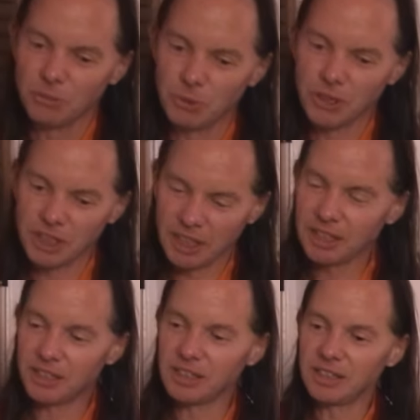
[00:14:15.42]
Buddha
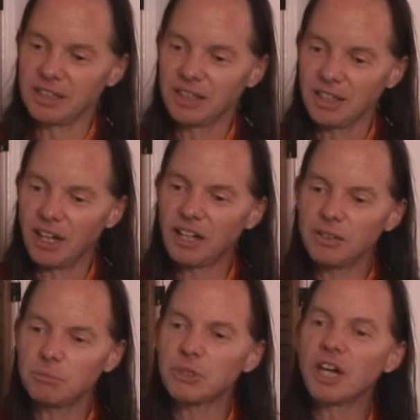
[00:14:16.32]
nature.
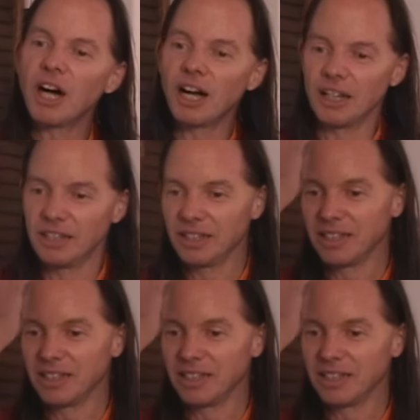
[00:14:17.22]
Heart, Buddha heart.